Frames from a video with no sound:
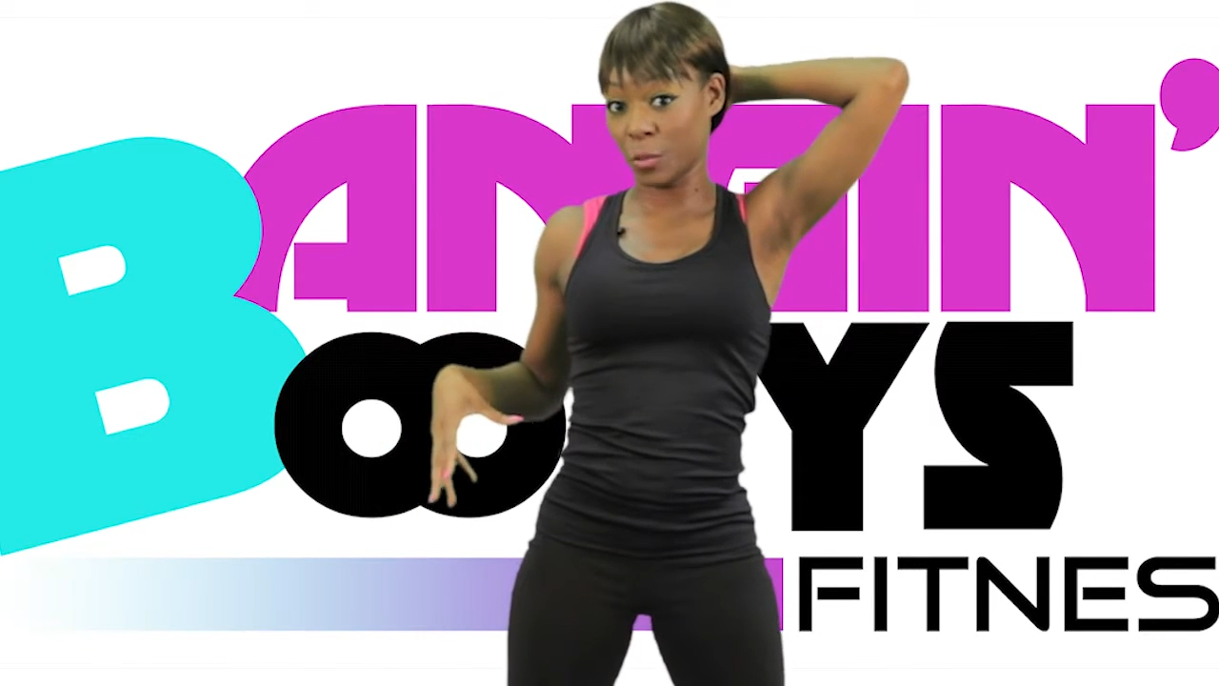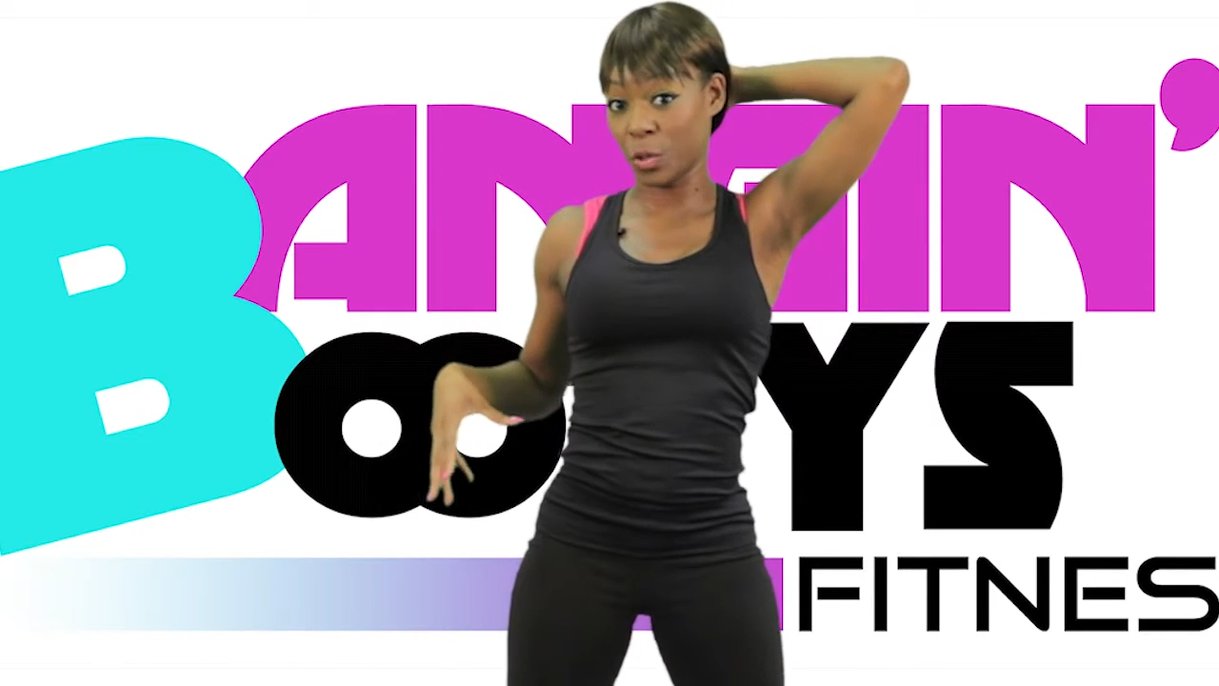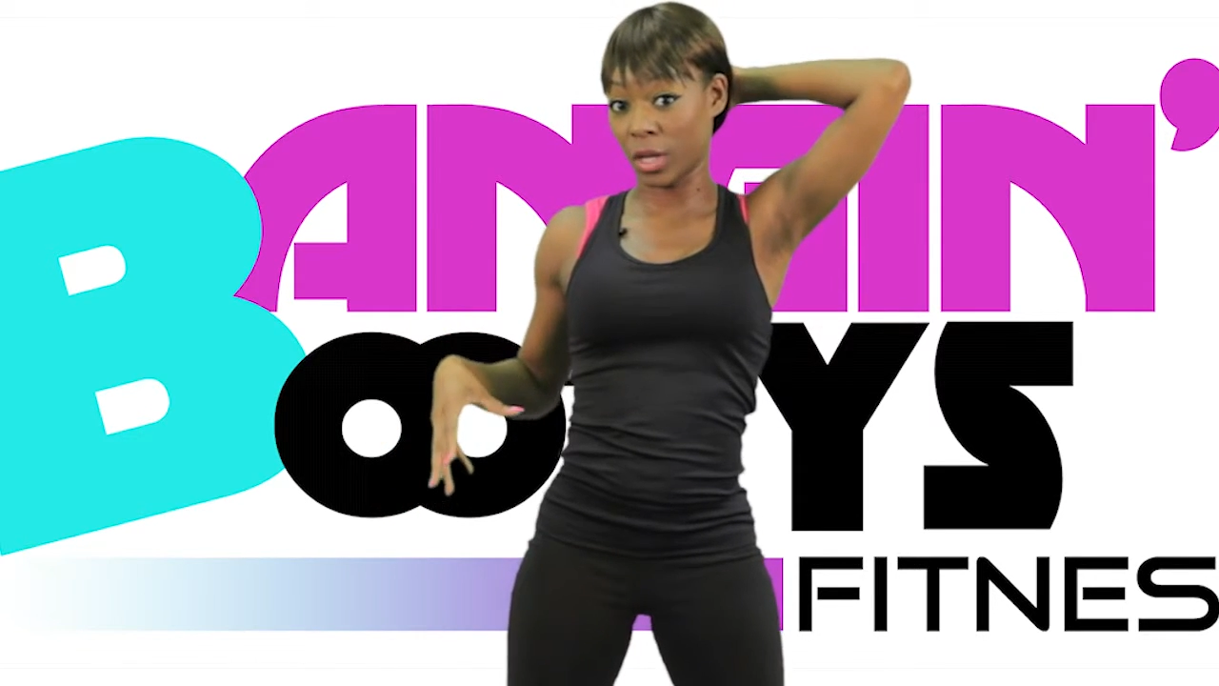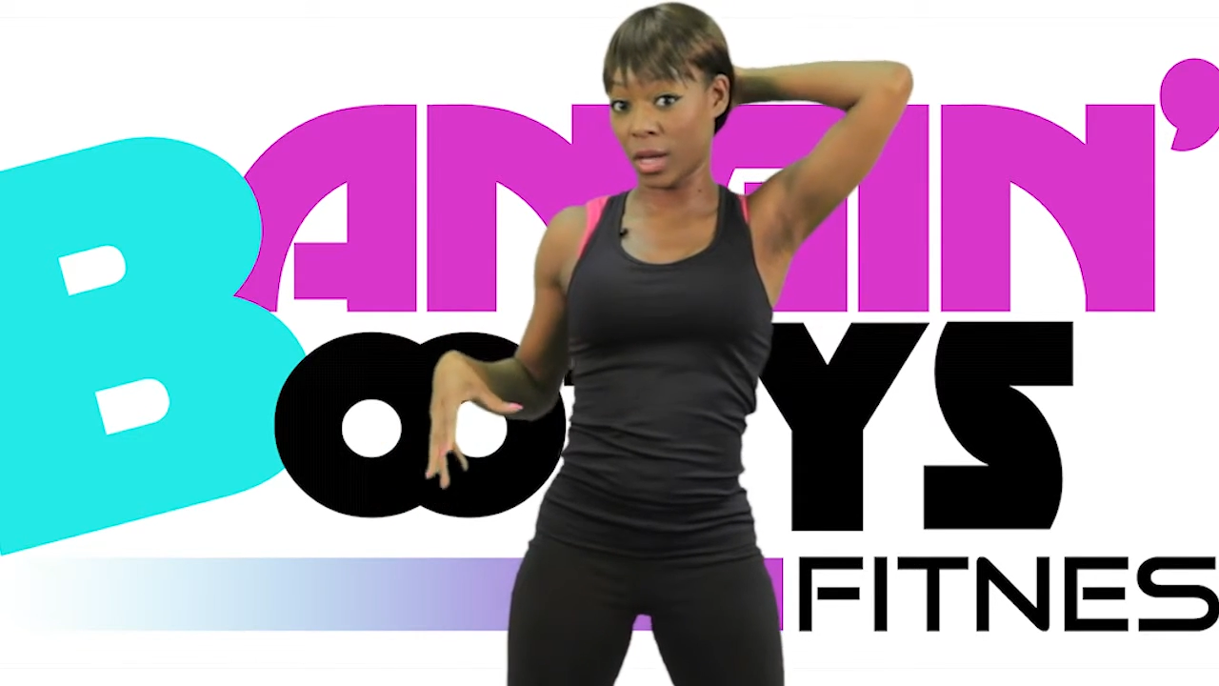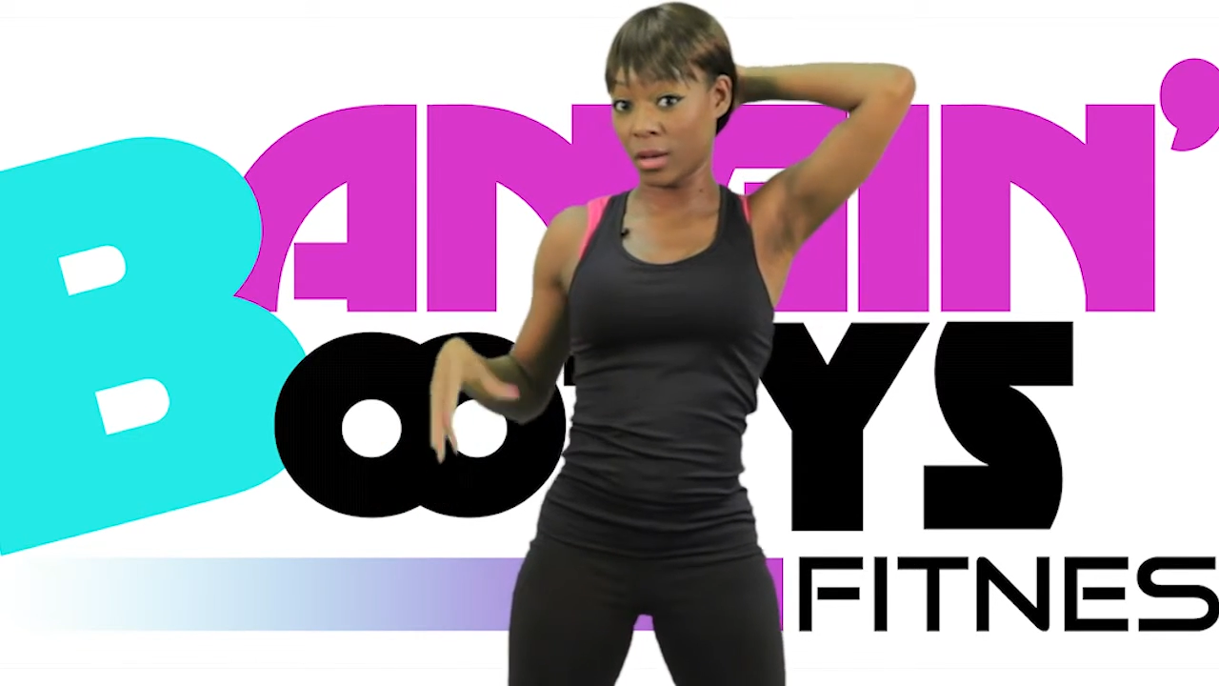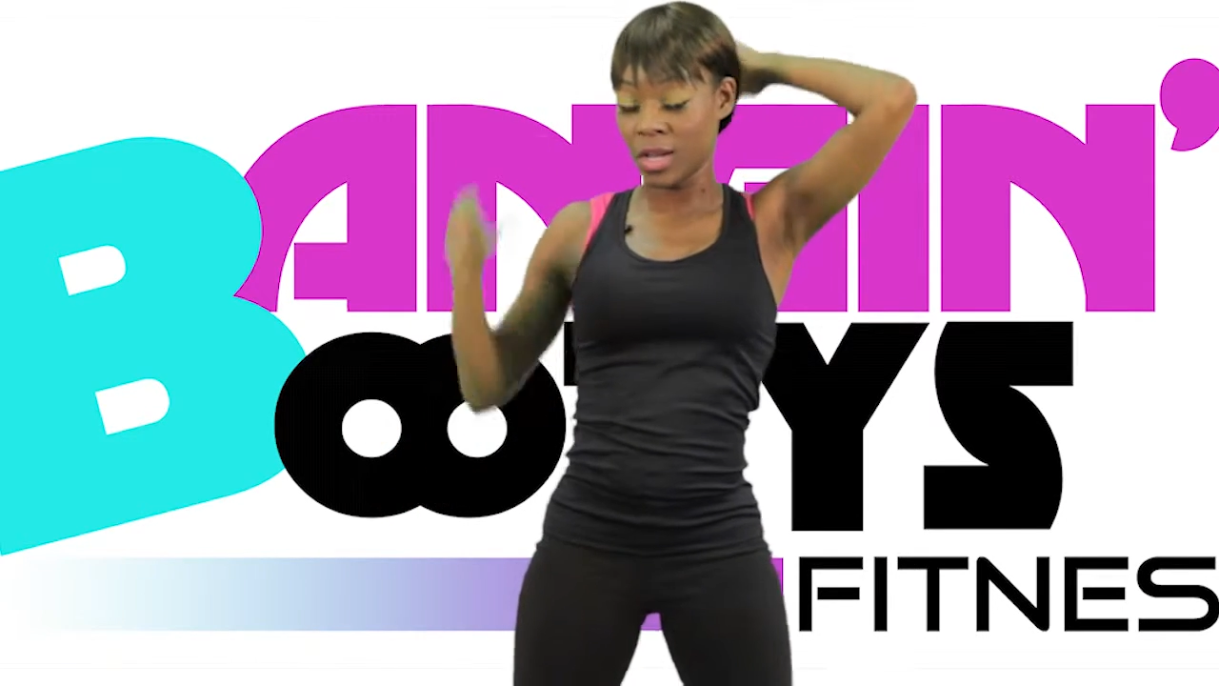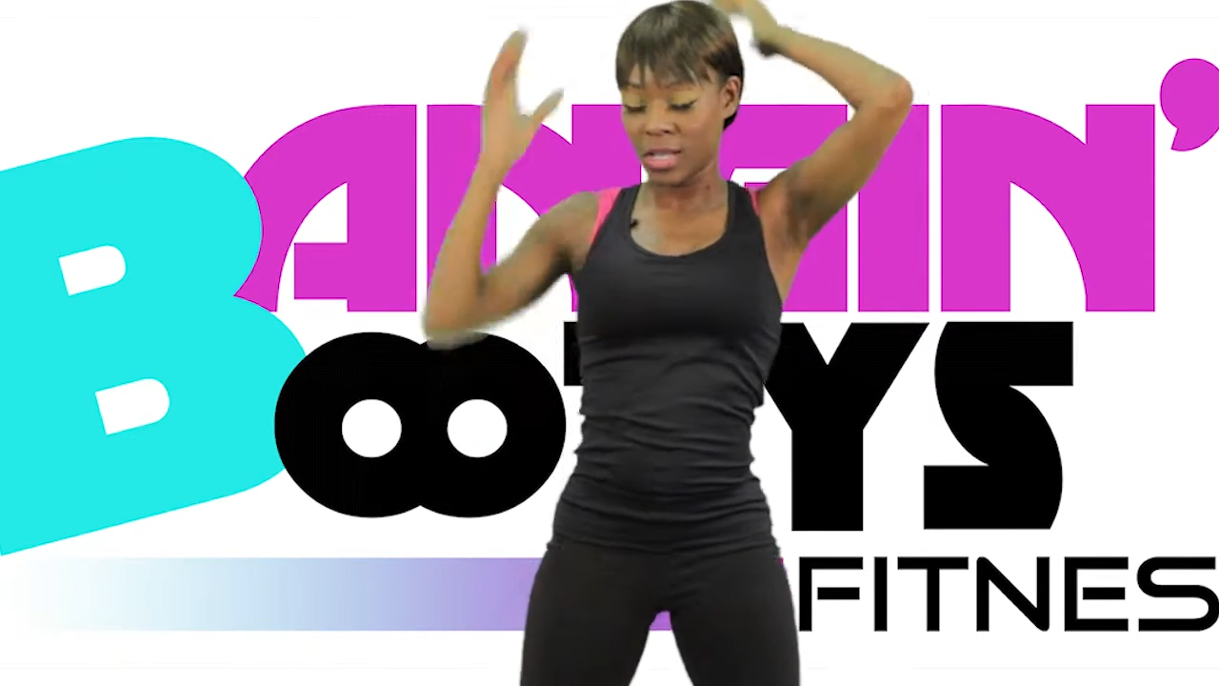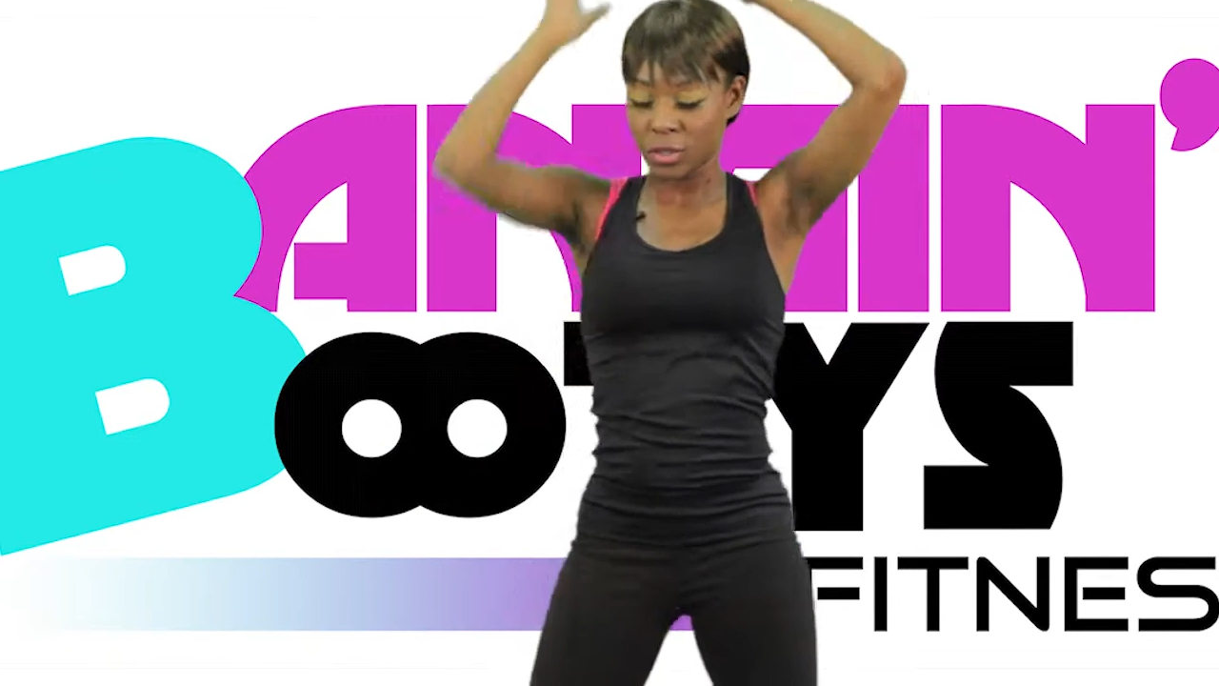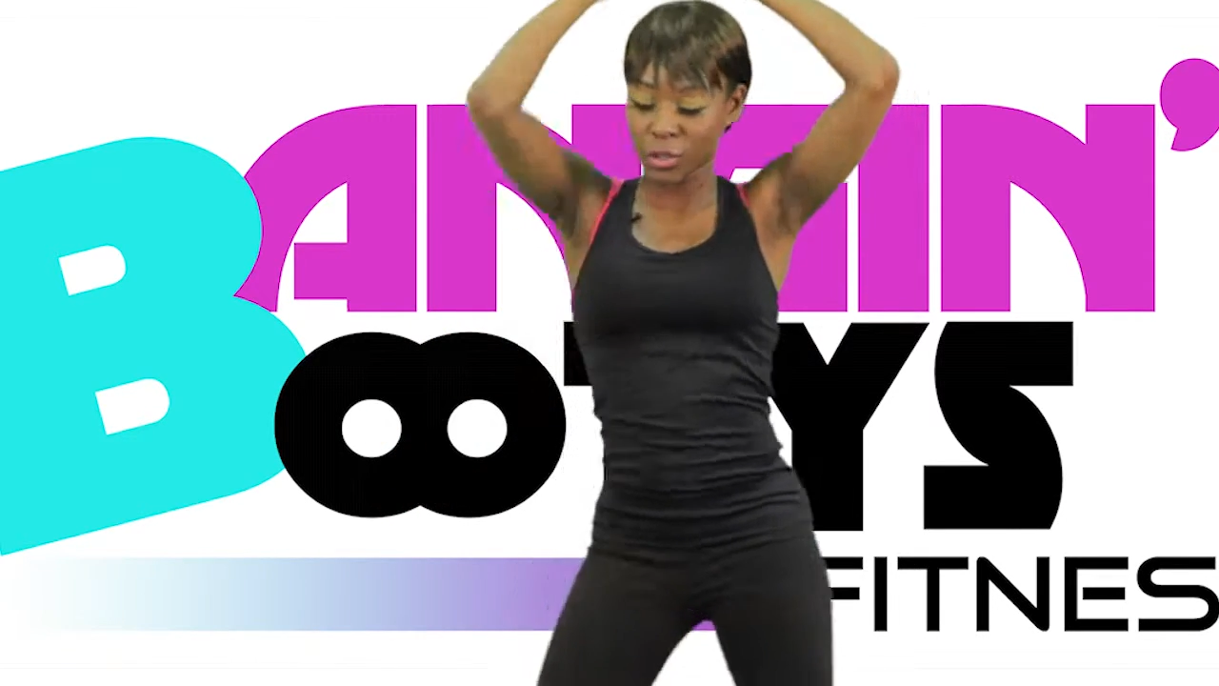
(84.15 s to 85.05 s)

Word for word: workout. So